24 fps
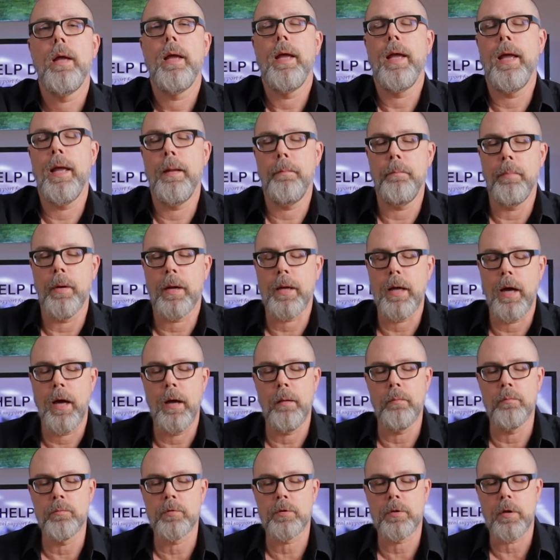It
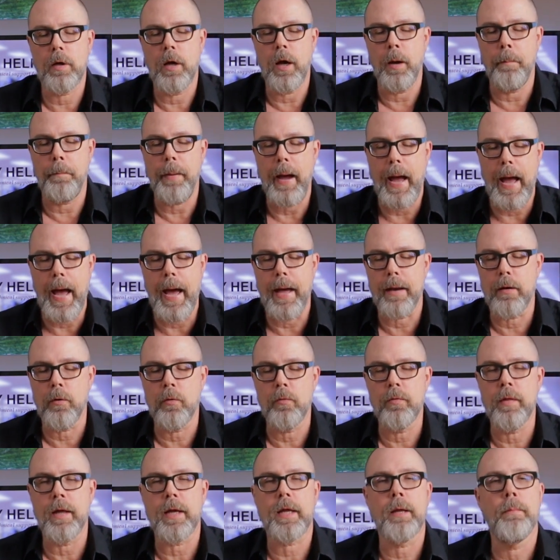becomes a
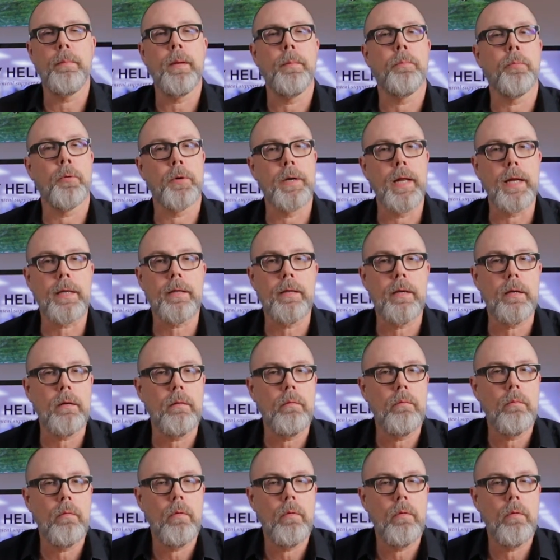pattern that can be predicted.